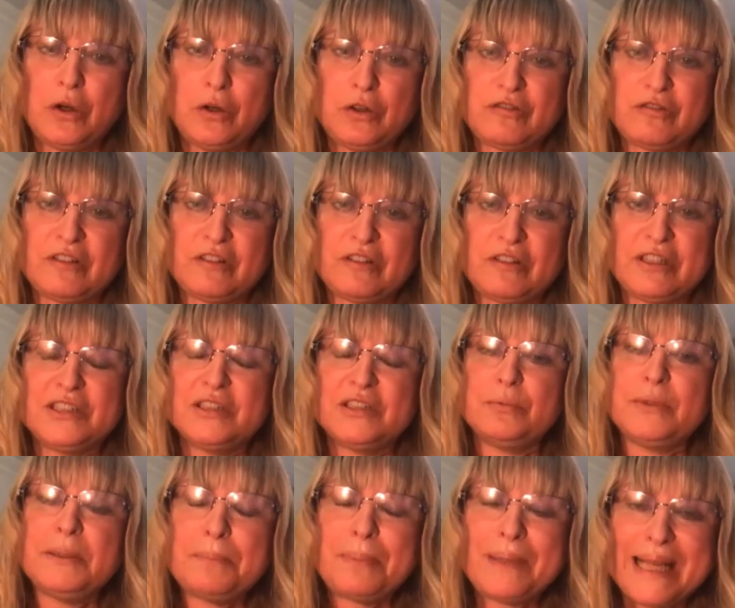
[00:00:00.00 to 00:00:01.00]
Congress. So
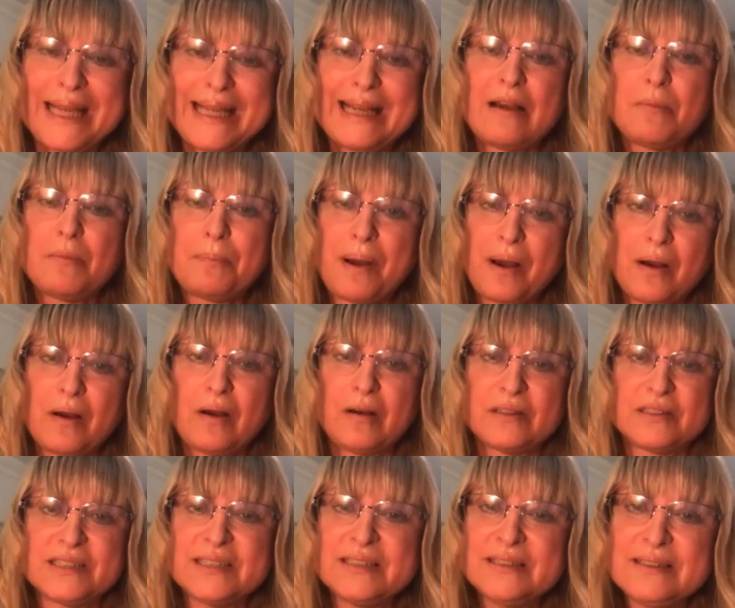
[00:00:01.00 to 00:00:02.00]
we play our
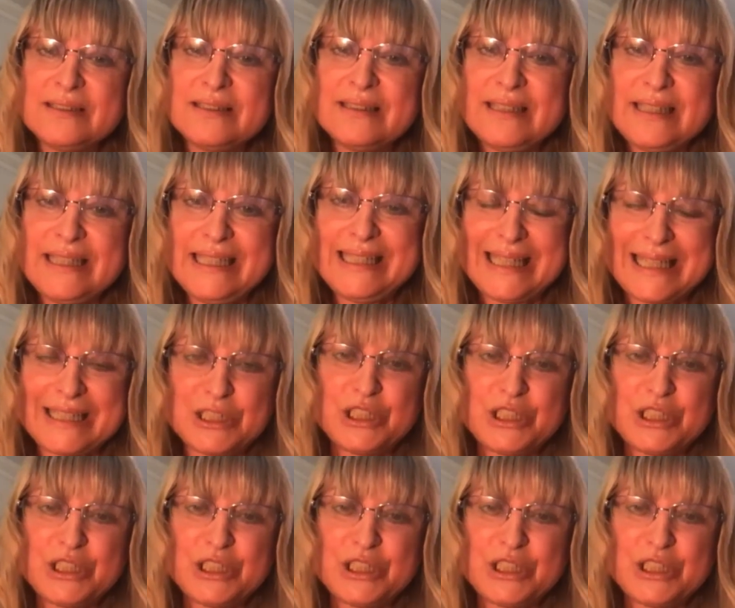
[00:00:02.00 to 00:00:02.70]
part in